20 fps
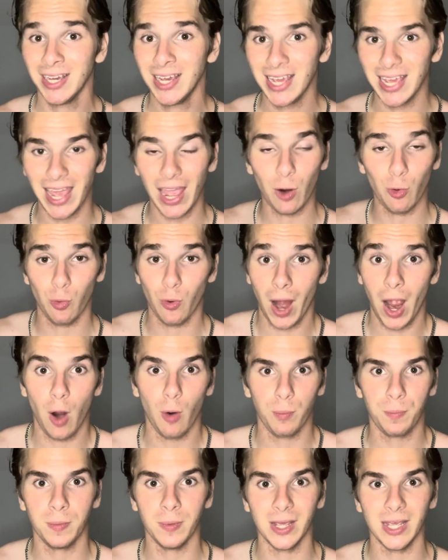it will
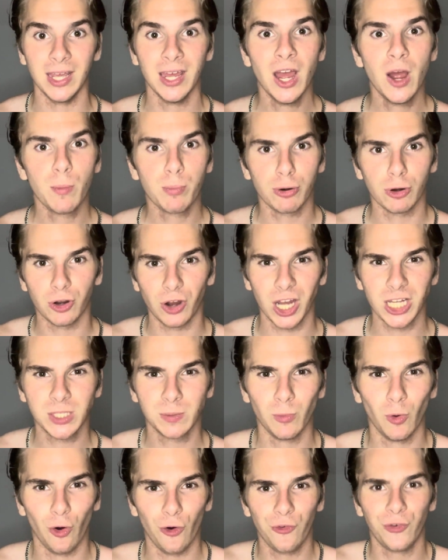help me progress more,